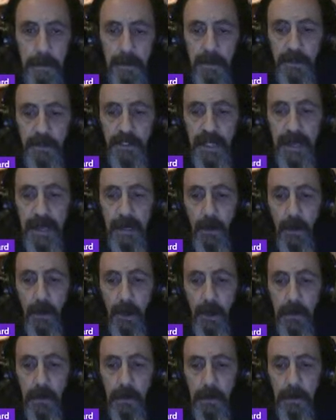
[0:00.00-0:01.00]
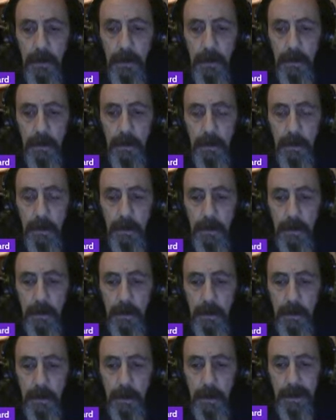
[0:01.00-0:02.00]
To settle,
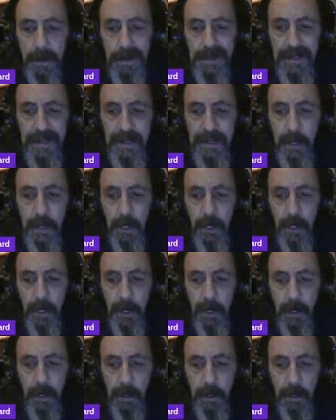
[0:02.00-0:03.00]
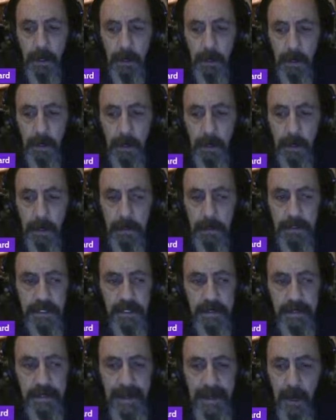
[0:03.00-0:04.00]
linger,
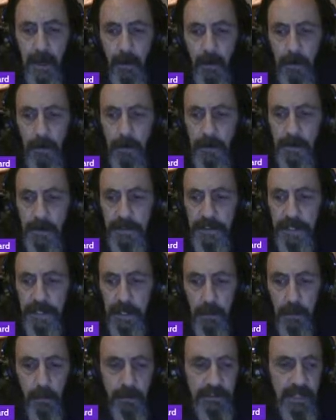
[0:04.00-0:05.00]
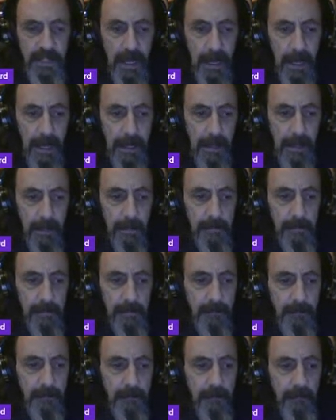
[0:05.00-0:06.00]
sit down, see, reside.
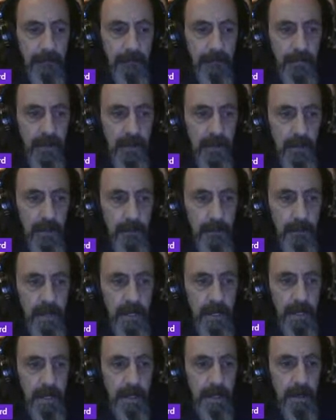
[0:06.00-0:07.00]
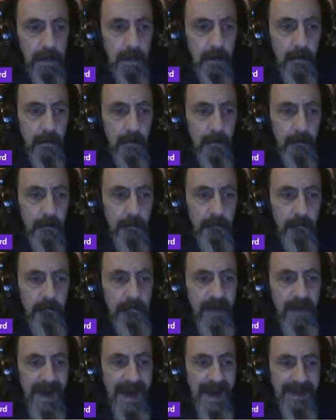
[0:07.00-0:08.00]
Meaning,
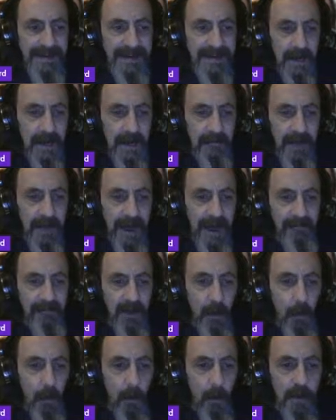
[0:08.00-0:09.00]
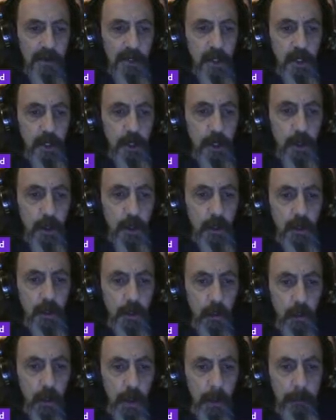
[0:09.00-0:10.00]
fact of having one's
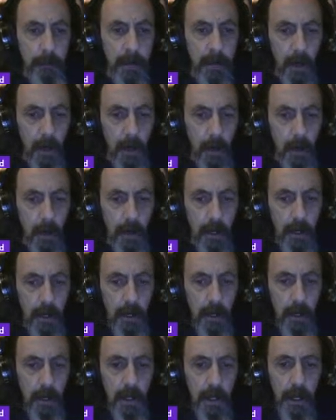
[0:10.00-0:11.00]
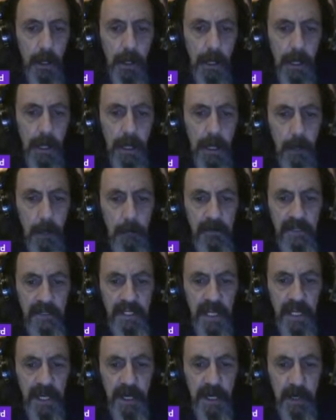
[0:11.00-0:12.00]
usual abode in a
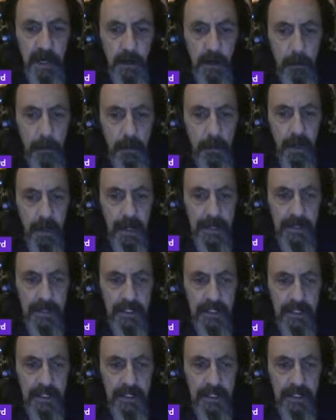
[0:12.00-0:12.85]
particular place.